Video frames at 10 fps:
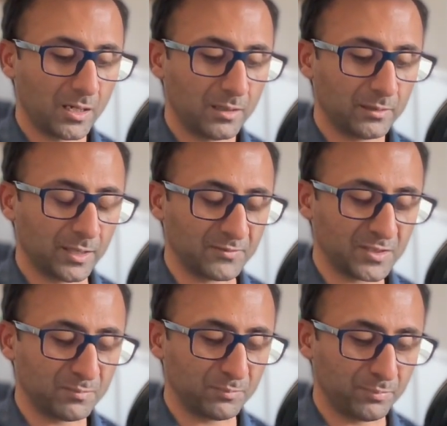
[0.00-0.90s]
they've
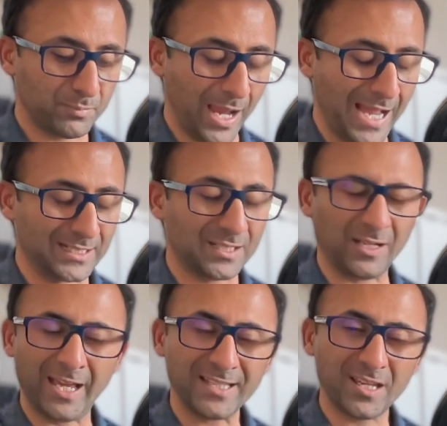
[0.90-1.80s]
just acted like
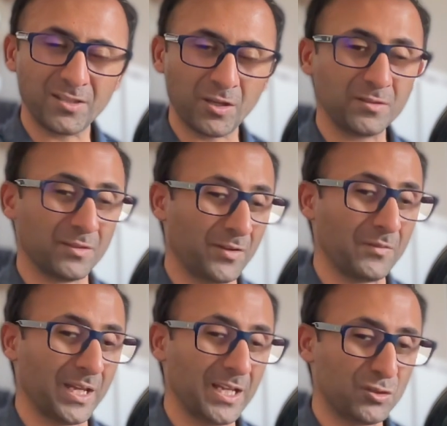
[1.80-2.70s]
SHOs. They've given
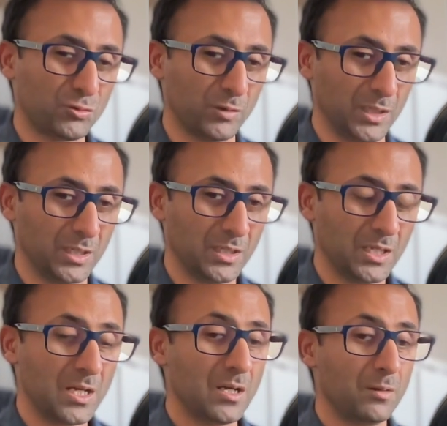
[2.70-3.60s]
a history
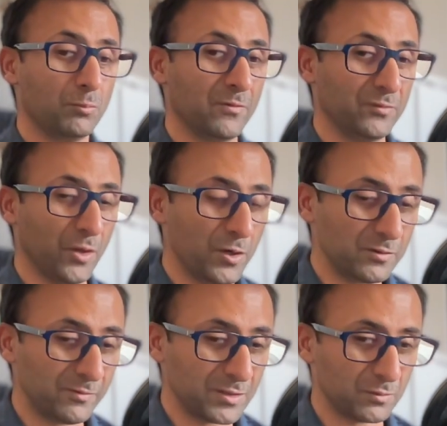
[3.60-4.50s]
with no
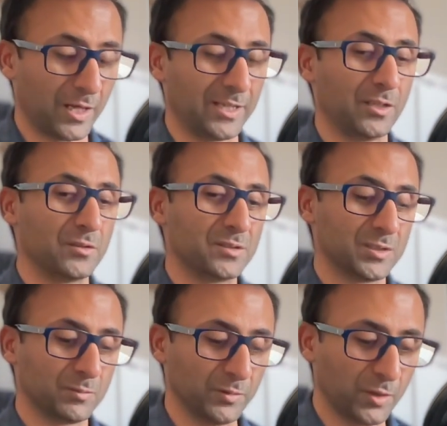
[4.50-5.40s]
differential diagnosis,
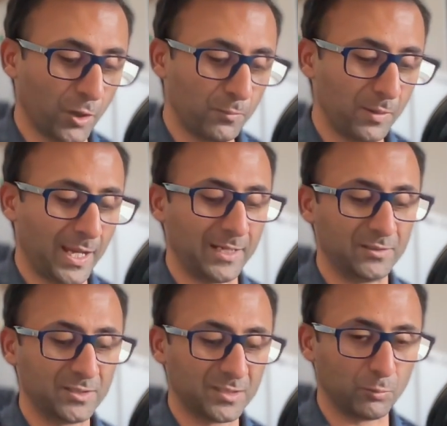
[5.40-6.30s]
with no plan, and
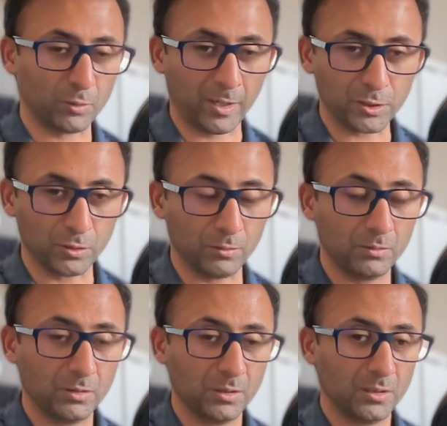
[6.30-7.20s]
just said, what do I do?
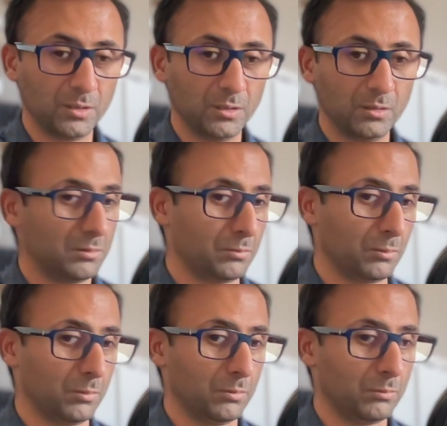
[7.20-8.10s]

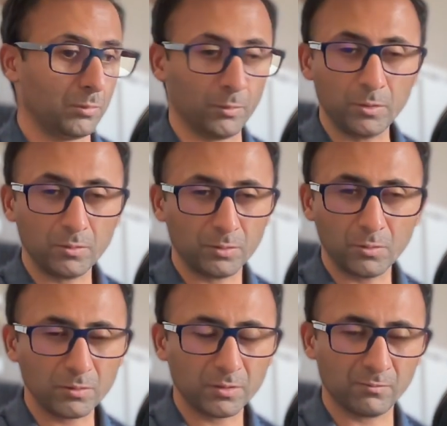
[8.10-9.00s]
Well,
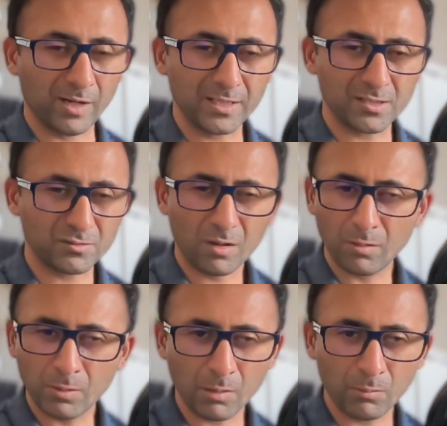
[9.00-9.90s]
you're the registrar.
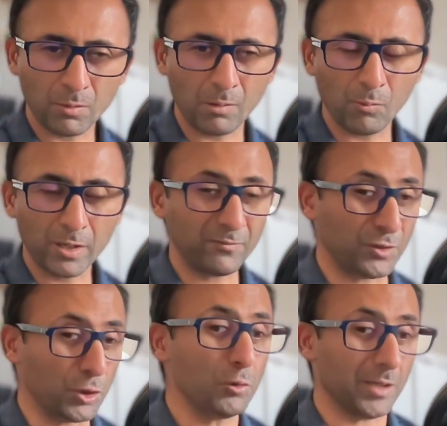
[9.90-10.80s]
What have
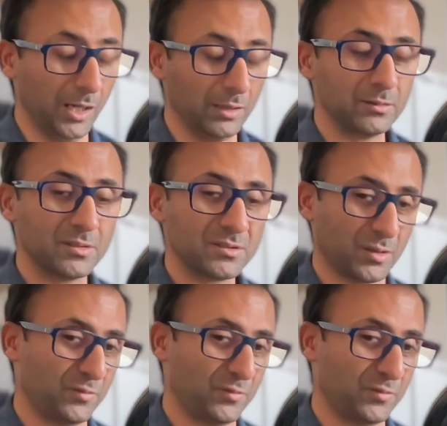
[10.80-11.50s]
you done so